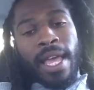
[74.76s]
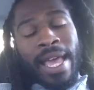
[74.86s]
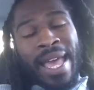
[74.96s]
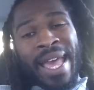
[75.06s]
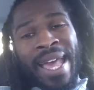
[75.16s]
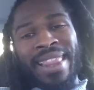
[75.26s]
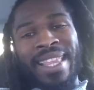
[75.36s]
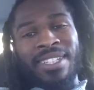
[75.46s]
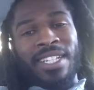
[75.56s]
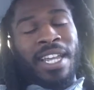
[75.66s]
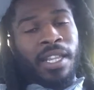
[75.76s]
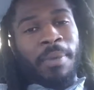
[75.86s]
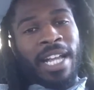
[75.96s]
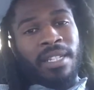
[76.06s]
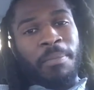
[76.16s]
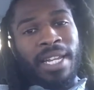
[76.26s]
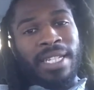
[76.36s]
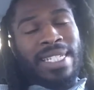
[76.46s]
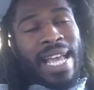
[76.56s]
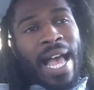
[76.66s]
And there's another
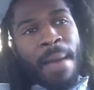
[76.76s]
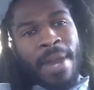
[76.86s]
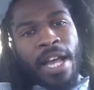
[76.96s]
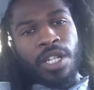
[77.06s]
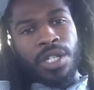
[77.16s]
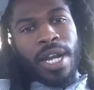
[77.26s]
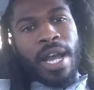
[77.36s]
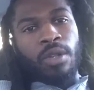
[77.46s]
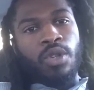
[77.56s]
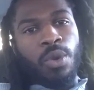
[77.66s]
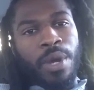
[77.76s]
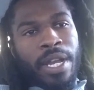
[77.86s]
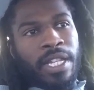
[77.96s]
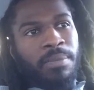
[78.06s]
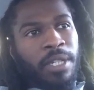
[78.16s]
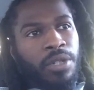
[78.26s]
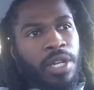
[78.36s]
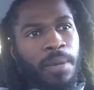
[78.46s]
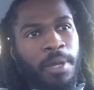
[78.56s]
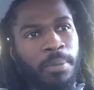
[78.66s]
possibility, I'm not sure how true it is, but you
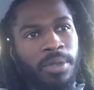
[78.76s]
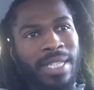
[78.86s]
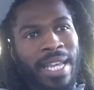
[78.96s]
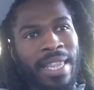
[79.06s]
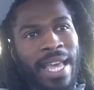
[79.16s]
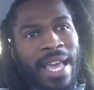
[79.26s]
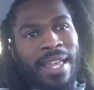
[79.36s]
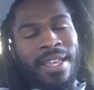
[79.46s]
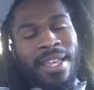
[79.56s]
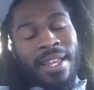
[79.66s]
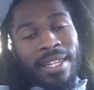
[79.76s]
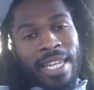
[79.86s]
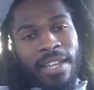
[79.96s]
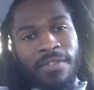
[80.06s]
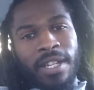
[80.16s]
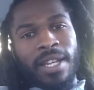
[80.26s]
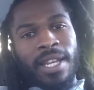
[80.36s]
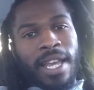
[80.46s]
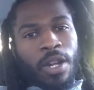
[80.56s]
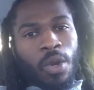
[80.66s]
hear people say that Lyft
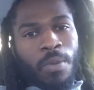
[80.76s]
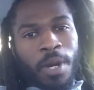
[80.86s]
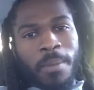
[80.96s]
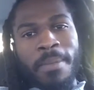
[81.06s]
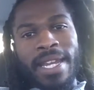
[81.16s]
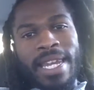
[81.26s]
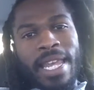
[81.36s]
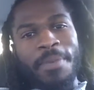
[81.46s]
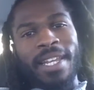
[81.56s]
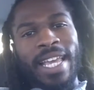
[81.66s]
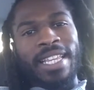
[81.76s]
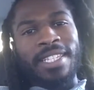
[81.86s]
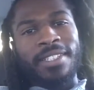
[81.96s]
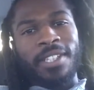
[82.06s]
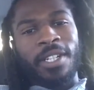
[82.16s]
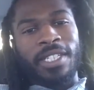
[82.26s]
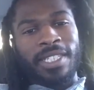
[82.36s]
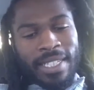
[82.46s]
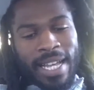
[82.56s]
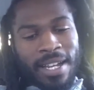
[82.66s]
and Uber manipulate these
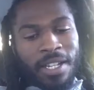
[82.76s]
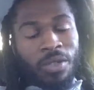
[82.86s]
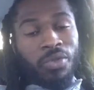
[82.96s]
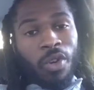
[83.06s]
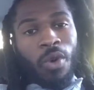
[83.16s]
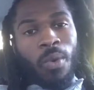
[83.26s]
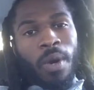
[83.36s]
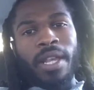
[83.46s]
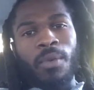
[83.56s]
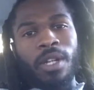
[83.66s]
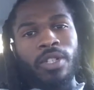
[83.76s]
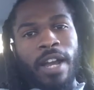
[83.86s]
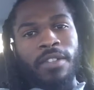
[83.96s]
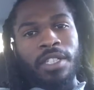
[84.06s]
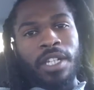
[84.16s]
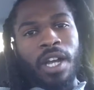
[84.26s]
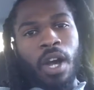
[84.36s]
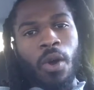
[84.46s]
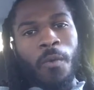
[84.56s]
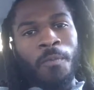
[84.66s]
surges to kind of control where they want drivers to
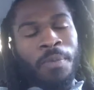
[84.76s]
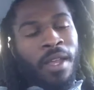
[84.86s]
go.